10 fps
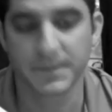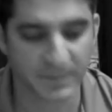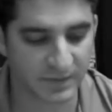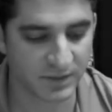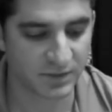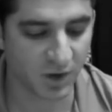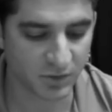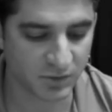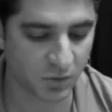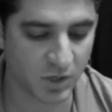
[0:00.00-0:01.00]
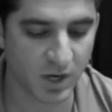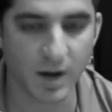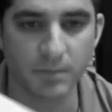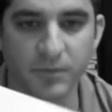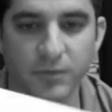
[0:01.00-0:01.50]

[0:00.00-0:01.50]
These also come